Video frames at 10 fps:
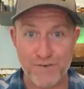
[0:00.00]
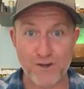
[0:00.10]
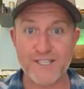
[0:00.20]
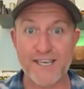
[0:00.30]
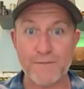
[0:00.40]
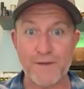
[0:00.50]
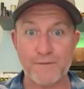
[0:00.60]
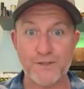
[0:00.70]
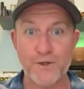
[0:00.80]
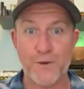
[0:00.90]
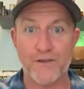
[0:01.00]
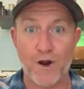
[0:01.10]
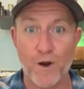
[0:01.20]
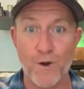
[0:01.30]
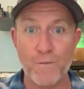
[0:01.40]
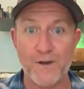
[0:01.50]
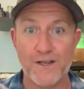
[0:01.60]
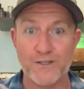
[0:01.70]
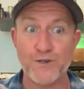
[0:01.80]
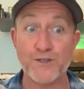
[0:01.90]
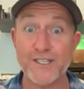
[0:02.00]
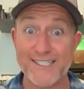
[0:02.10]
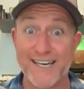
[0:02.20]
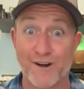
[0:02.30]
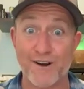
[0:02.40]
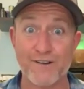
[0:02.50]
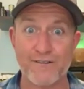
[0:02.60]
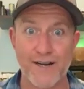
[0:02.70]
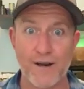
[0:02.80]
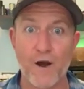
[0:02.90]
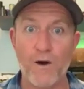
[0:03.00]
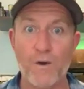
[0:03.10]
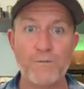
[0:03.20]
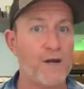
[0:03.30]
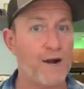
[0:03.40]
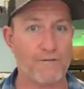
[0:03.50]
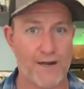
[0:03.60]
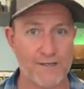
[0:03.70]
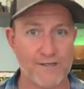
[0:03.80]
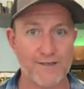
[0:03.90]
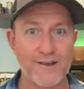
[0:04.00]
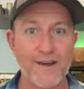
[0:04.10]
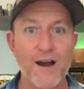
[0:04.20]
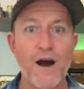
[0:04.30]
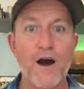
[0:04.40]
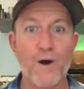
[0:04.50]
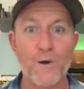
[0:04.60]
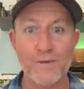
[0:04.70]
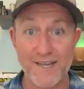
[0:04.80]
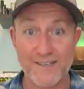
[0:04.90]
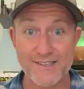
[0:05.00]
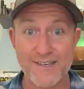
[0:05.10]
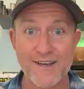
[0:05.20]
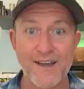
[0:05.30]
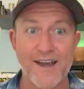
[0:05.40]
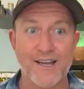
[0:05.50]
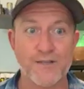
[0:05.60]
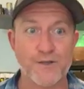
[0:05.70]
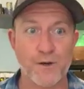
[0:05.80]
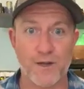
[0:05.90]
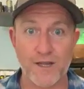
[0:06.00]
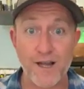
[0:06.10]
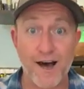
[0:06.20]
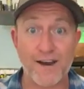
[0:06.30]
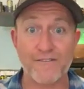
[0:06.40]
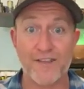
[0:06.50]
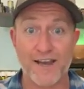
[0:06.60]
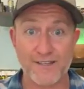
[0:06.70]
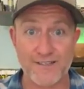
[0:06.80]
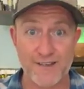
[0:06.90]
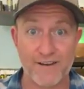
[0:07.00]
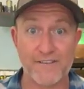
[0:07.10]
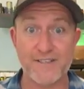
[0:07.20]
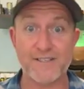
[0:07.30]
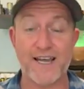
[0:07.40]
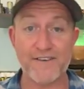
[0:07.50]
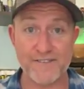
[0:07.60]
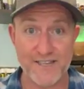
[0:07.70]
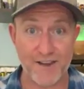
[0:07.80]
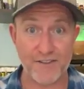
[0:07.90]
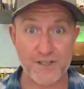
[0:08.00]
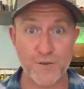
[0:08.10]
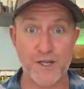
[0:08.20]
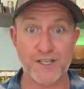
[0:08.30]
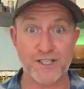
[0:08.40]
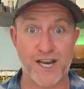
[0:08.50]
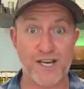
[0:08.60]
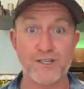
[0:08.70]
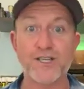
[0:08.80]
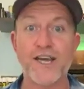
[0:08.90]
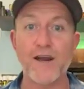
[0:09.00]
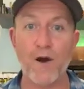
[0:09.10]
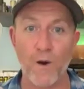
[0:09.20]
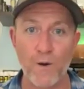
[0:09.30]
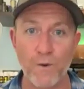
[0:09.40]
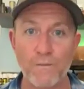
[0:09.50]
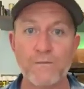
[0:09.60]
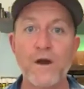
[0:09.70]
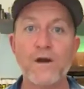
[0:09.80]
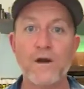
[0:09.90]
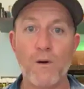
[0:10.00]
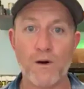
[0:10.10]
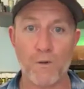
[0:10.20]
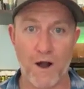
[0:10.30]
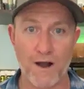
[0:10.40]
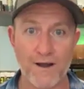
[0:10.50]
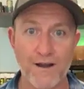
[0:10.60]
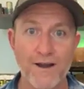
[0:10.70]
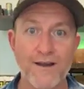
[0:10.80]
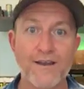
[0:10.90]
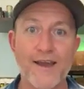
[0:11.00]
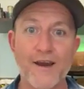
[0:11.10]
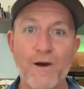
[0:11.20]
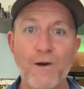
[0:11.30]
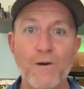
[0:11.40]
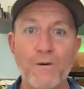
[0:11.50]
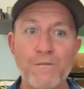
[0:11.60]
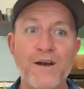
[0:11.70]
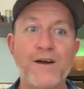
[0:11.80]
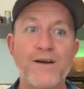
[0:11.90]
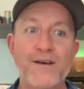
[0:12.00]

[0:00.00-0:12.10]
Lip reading: first thing people do when they're home is usually dinner, right? Home, not rest. Home, eat. And so a lot of that stuff is lifestyle things we could change. Get home, go on a walk. Get home